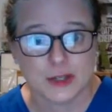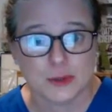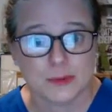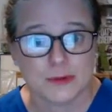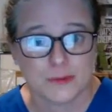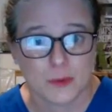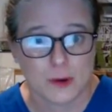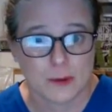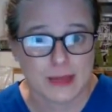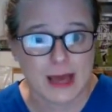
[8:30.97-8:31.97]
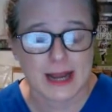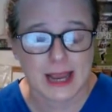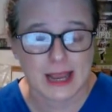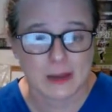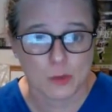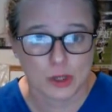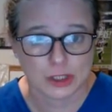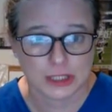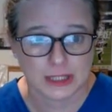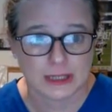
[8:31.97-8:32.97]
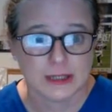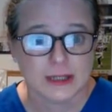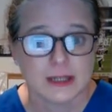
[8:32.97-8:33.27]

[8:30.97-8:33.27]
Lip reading: you perform that hand washing,